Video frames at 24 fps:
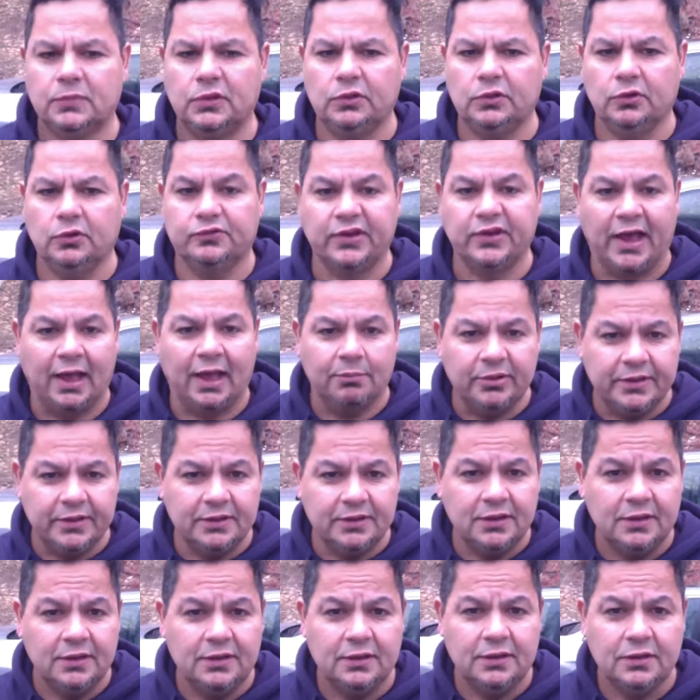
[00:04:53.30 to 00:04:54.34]

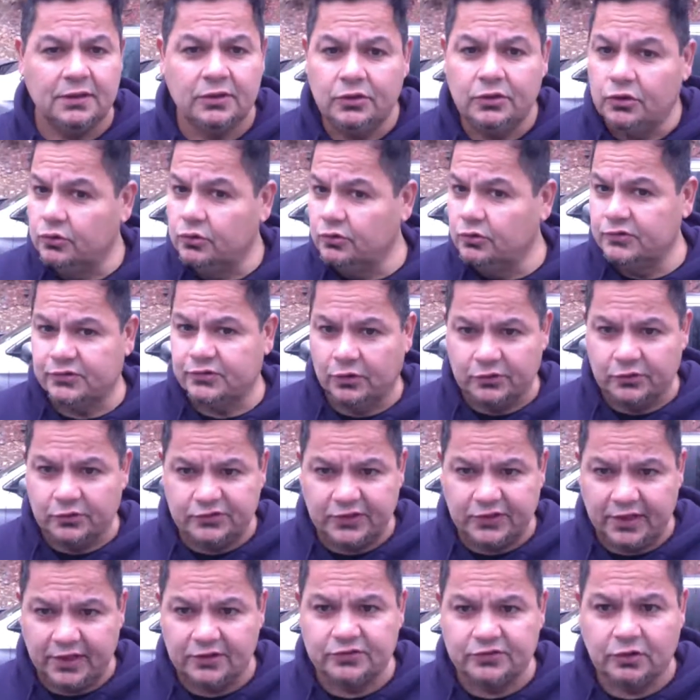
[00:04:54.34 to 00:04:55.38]
tablet. Use
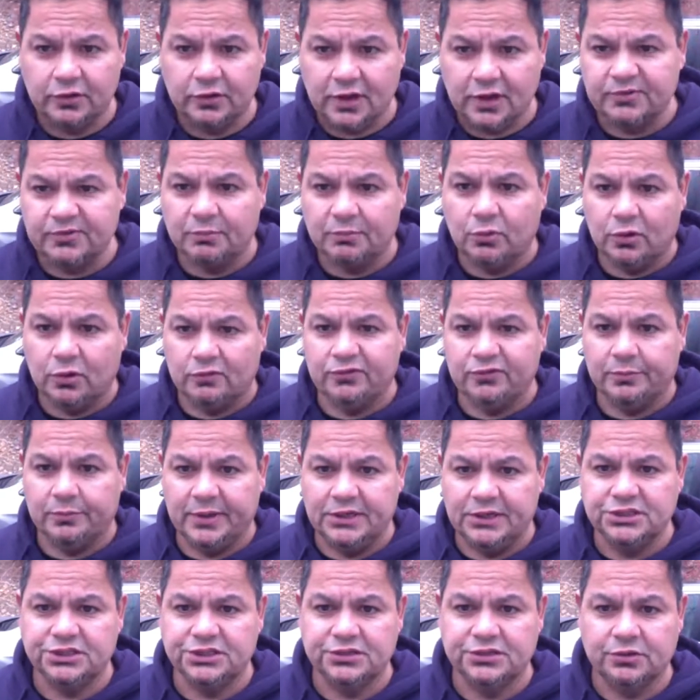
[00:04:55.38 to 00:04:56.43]
those things. Look up some more
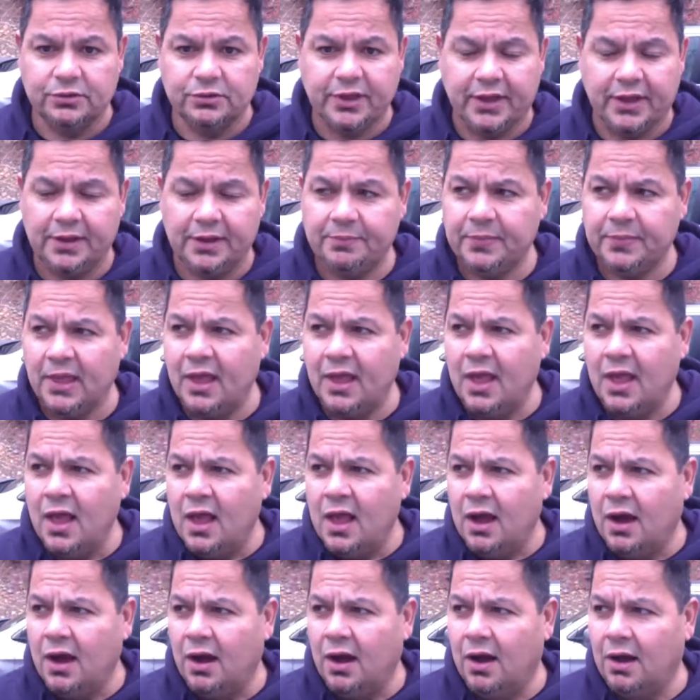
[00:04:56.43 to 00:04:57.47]
information, okay?
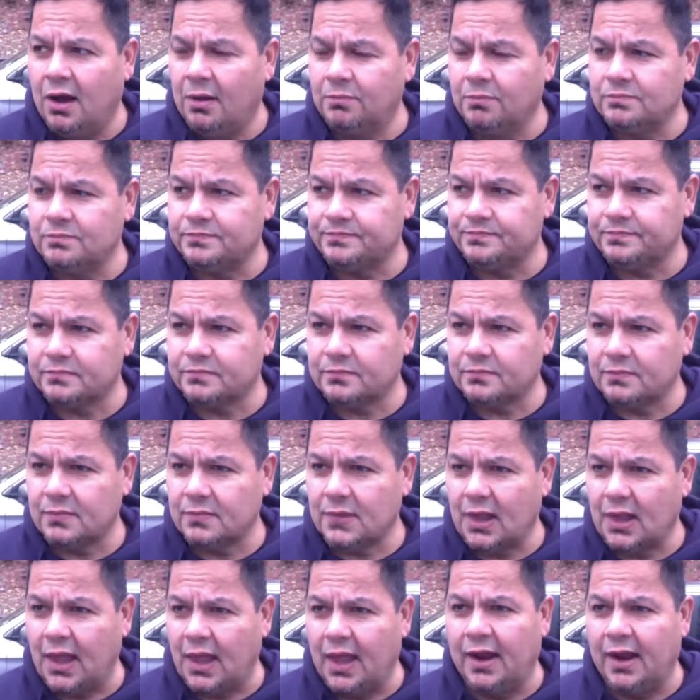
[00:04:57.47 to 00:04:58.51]
And
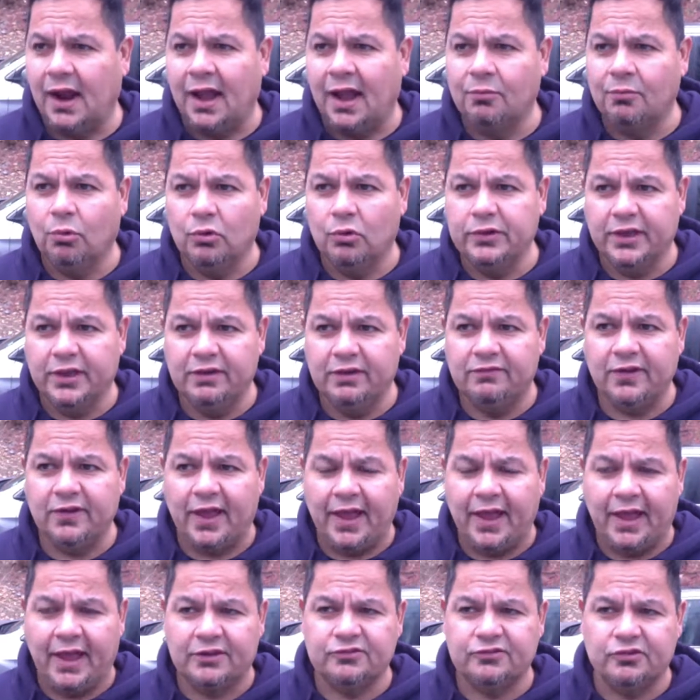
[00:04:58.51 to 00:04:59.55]
I will give
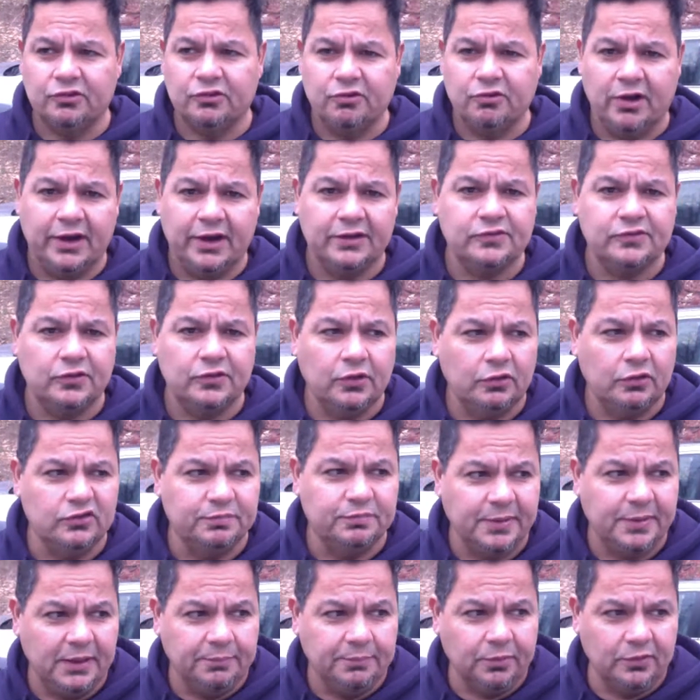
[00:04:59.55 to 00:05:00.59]
extra credit to
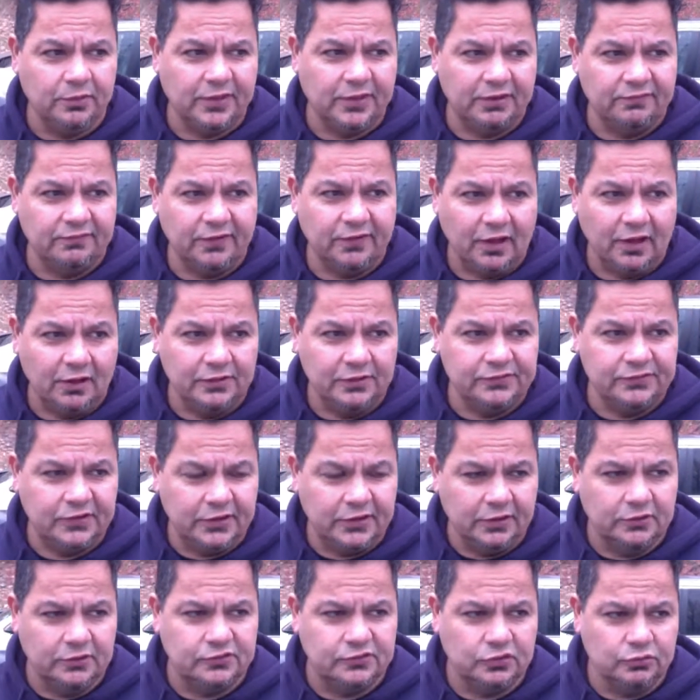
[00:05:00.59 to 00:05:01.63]
those people that
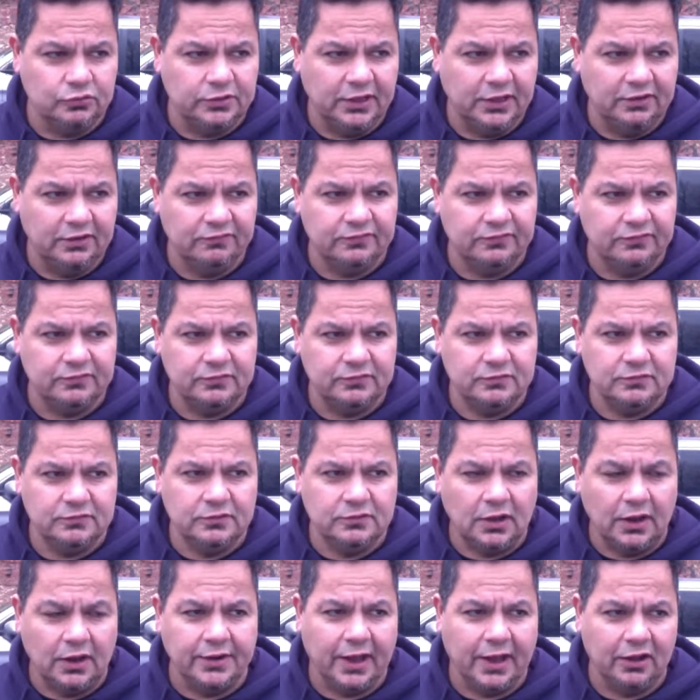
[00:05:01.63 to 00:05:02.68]
volunteer to give
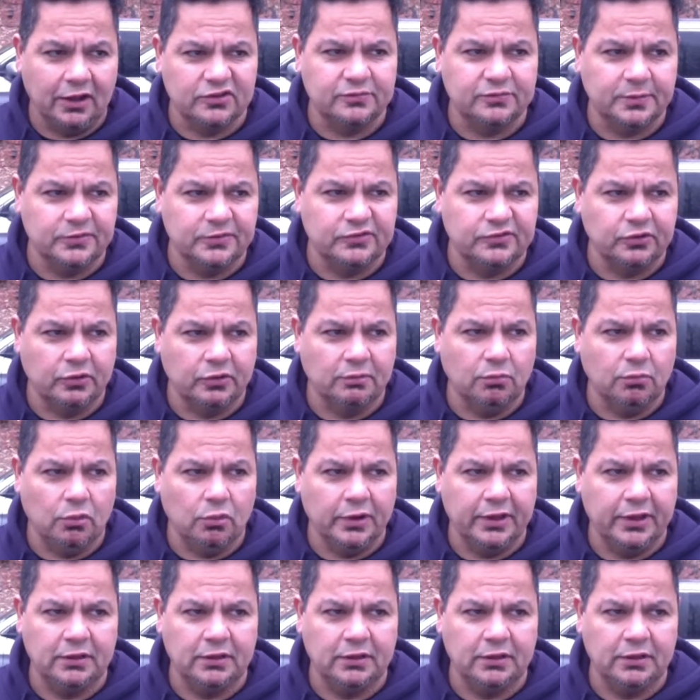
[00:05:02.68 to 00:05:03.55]
announcements during morning